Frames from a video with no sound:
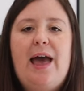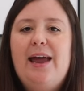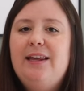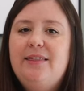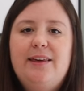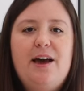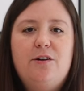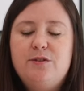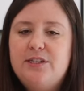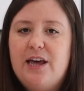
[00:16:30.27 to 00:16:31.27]
anything
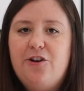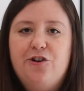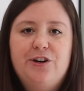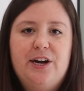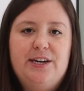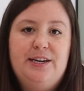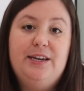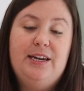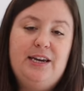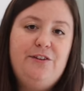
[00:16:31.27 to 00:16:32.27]
else that you're gonna
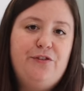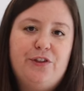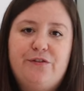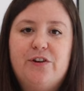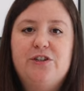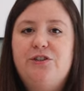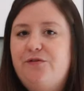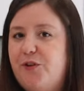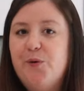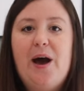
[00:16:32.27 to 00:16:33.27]
need for the
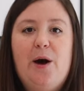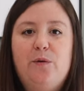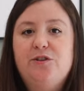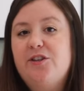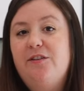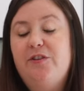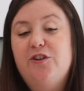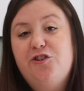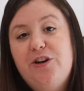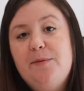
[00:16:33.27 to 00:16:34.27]
first few hours of
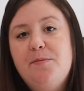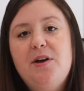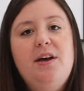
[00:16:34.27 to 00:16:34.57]
your trip